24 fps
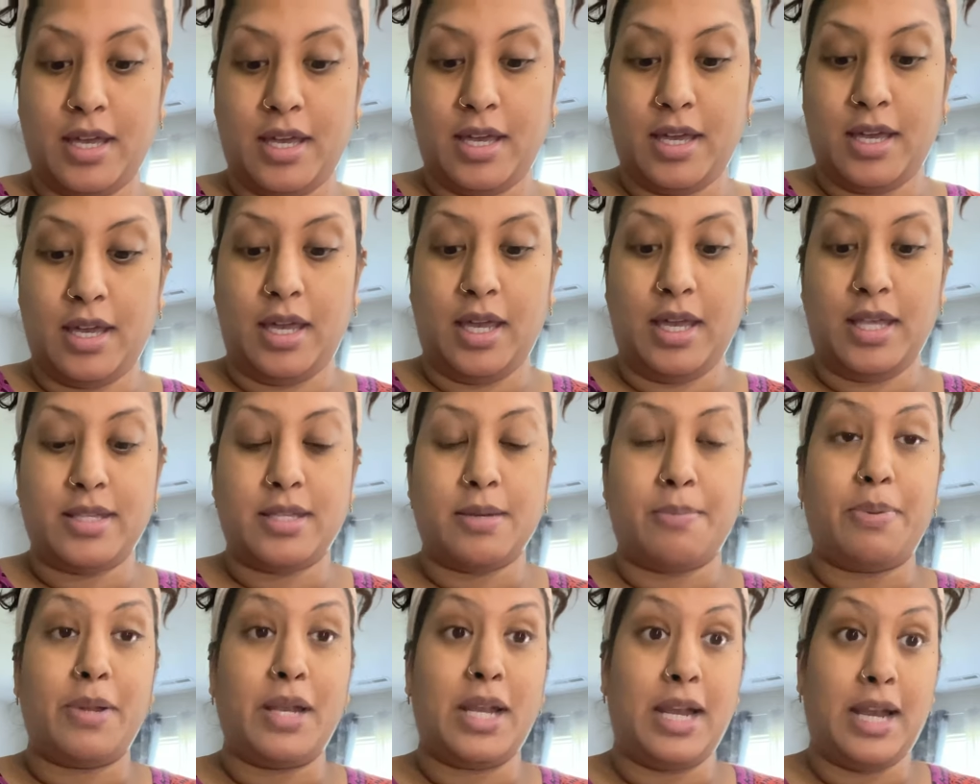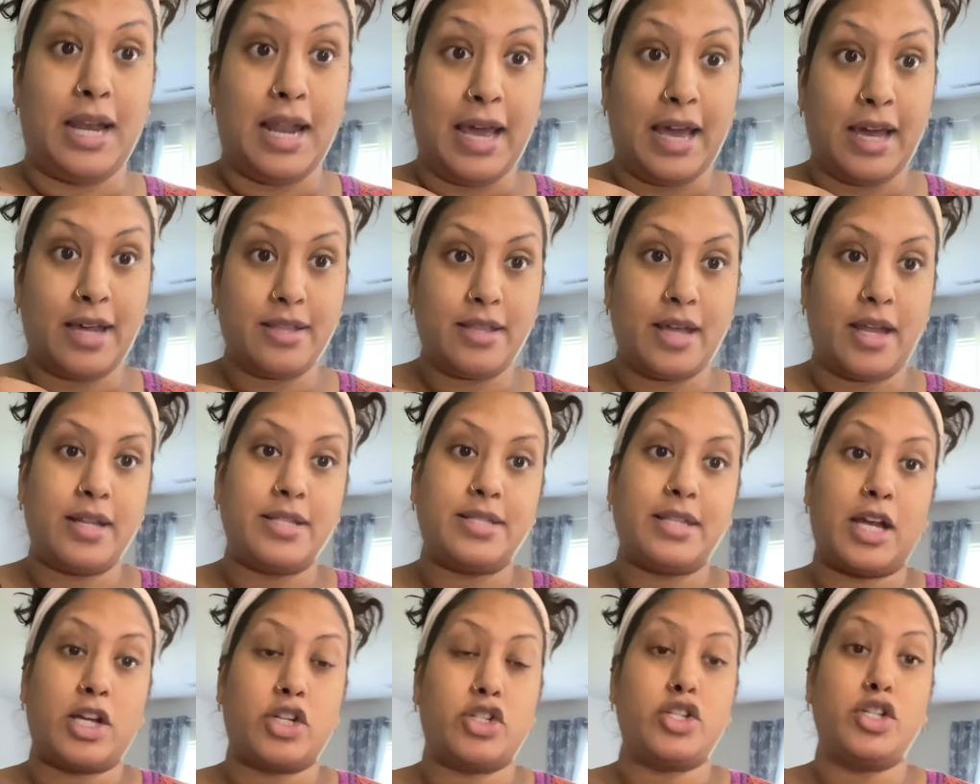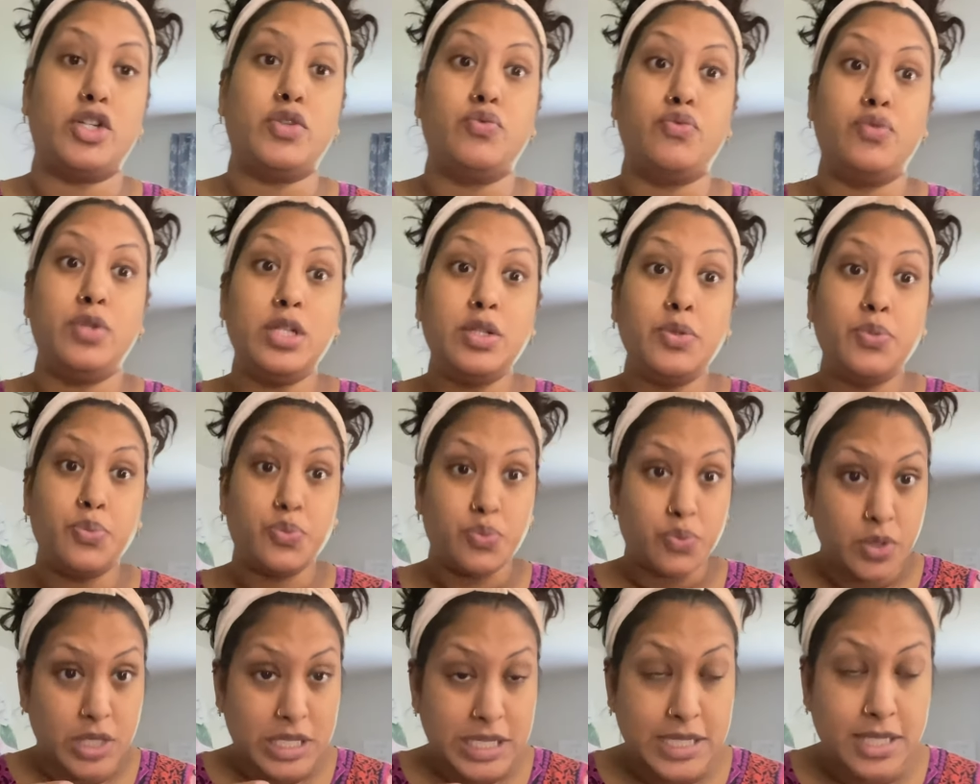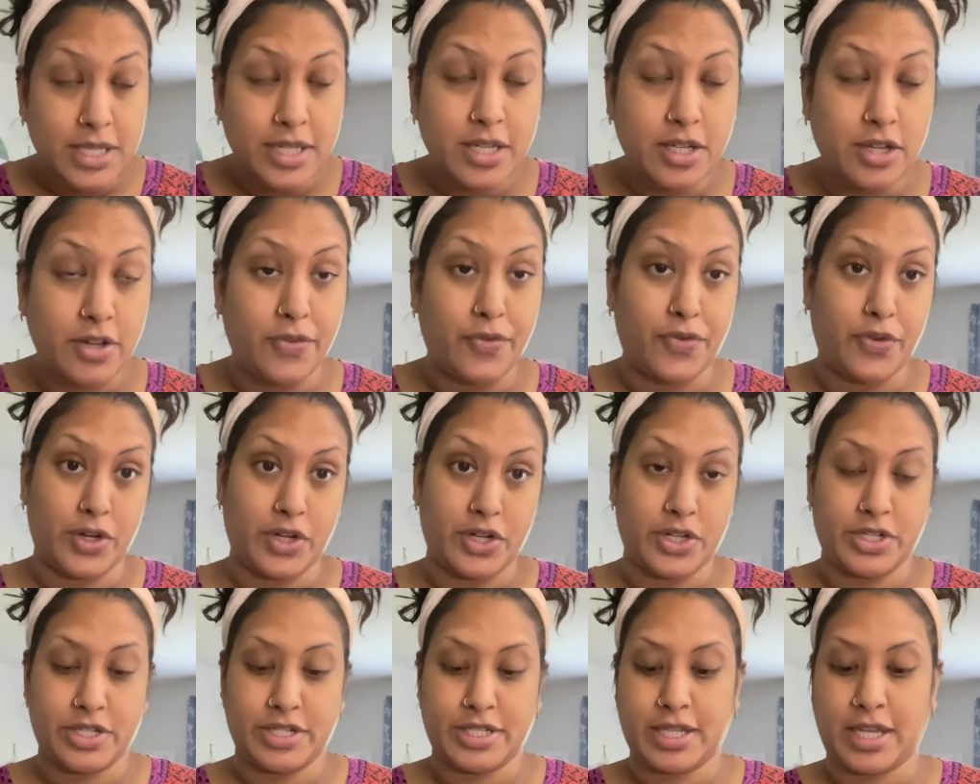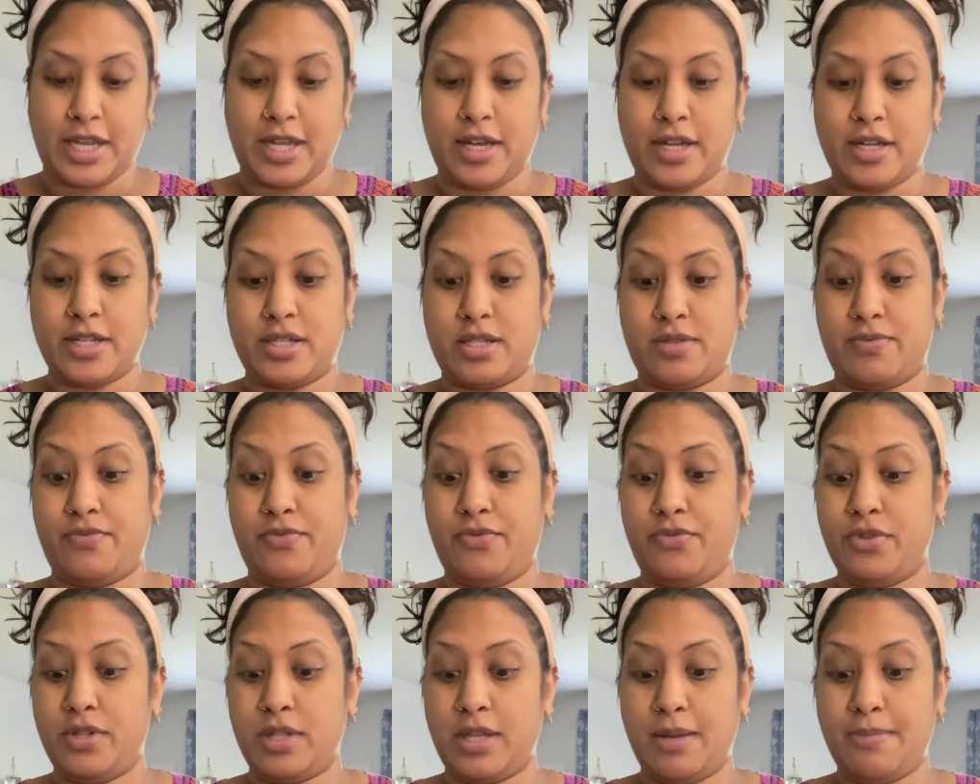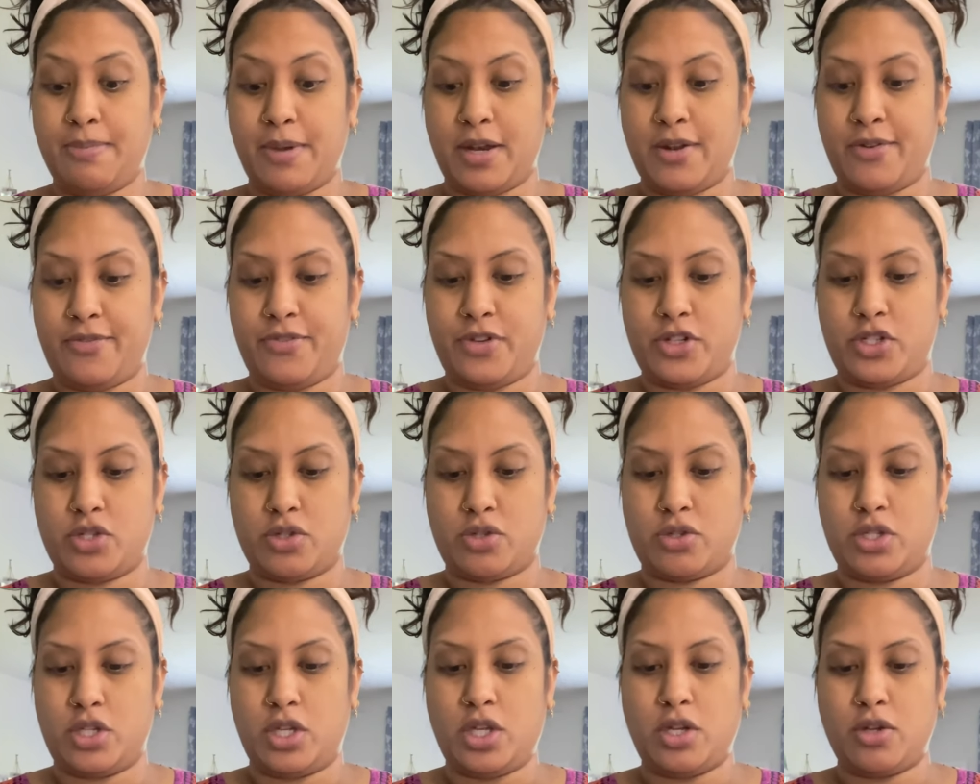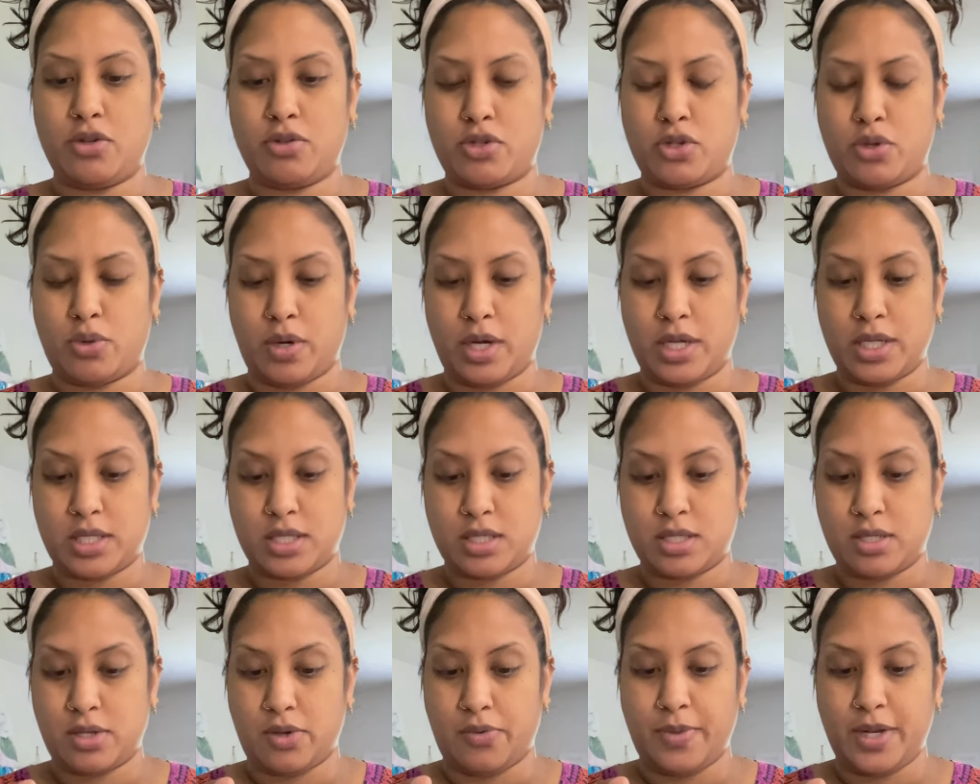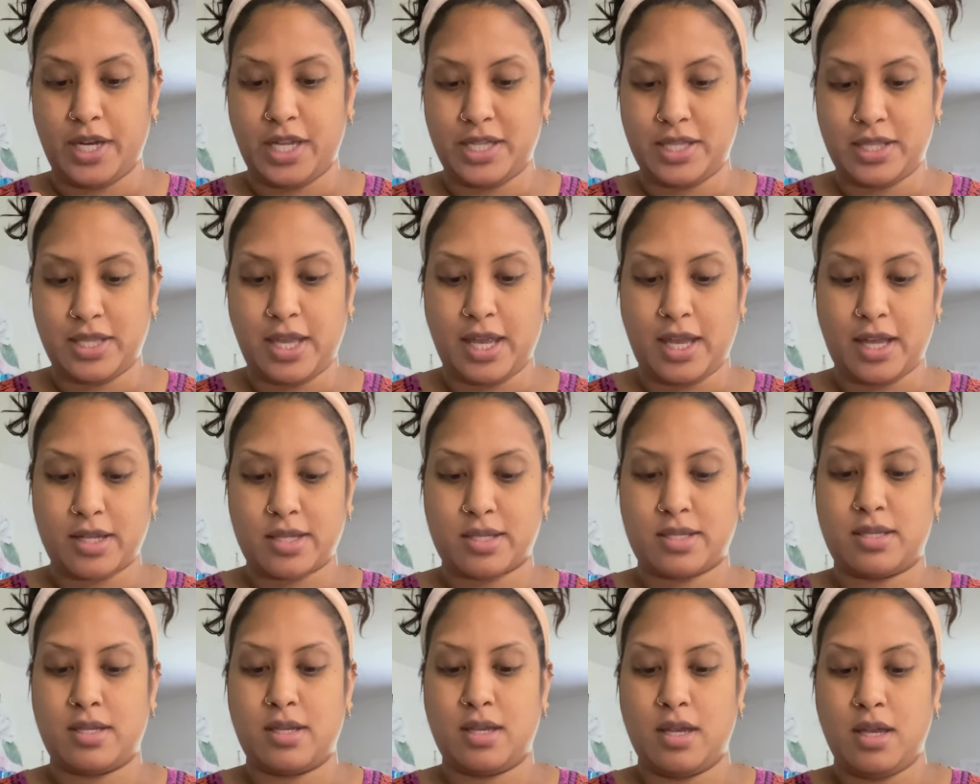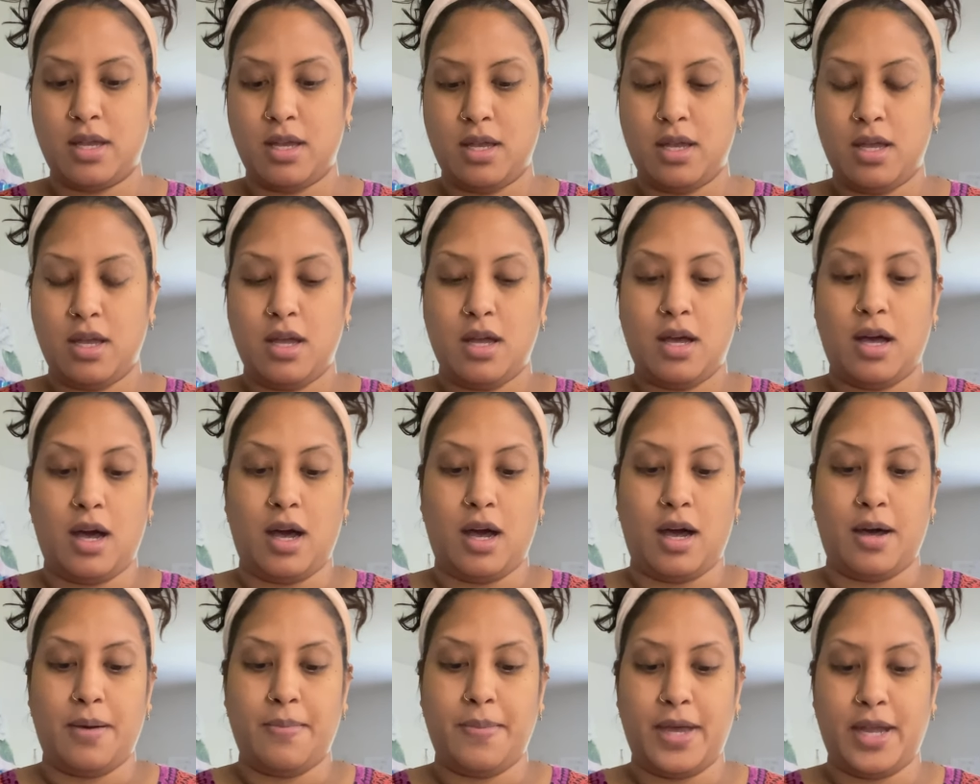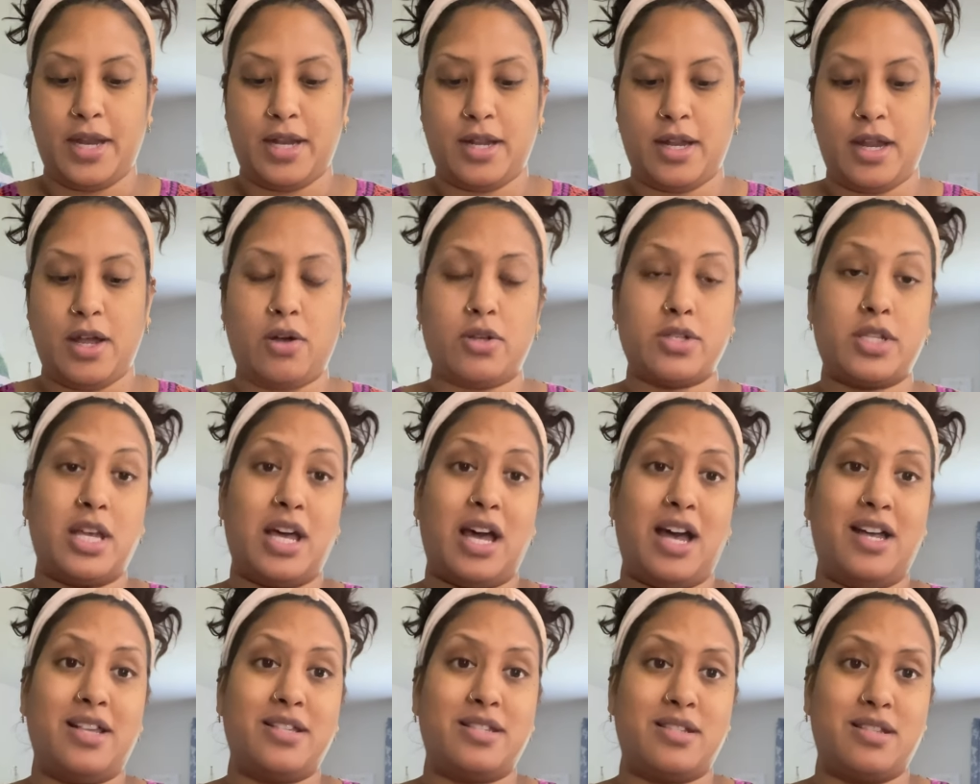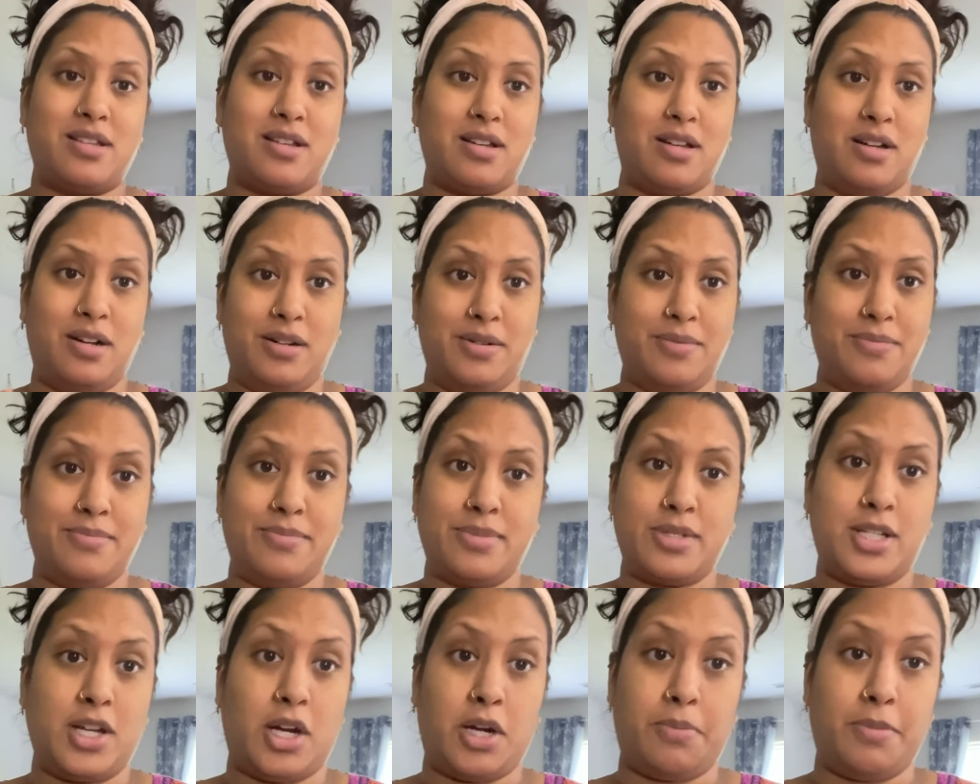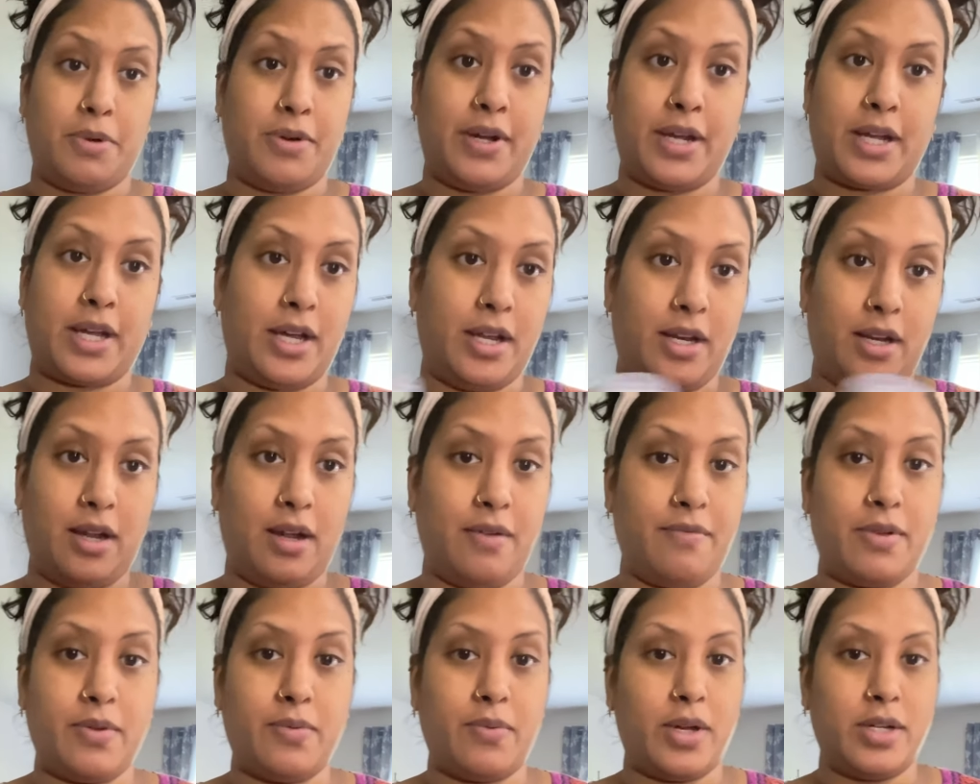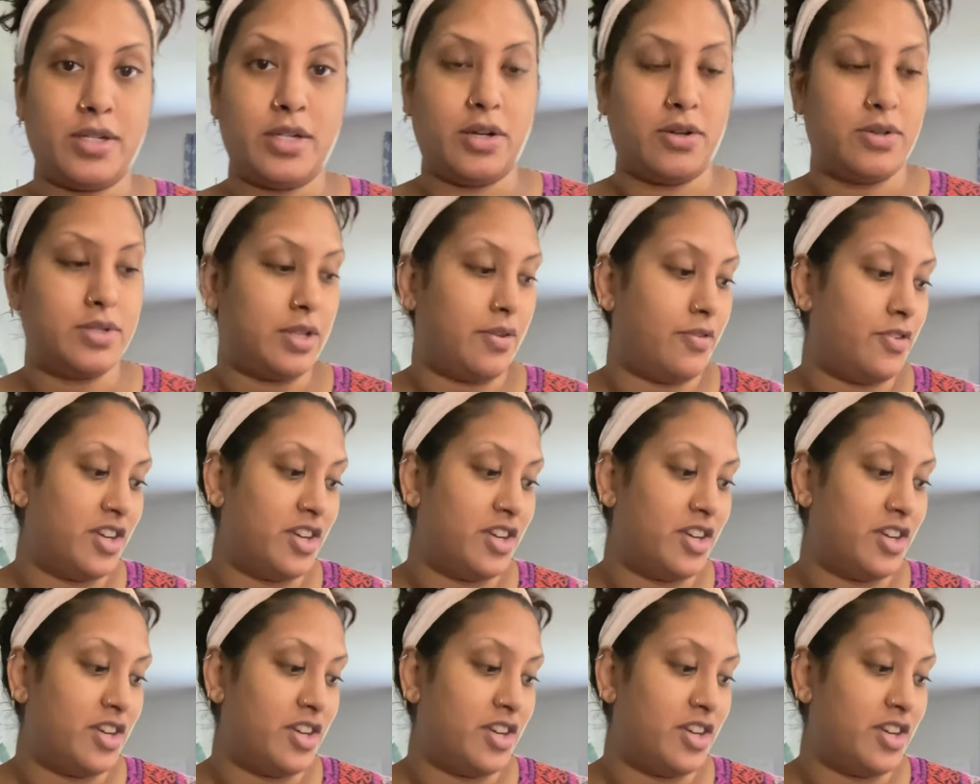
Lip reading: is a plant that is actually really, really good for your skin. It's really beneficial to you towards so many things. And it also has turmeric, and everyone knows, if you're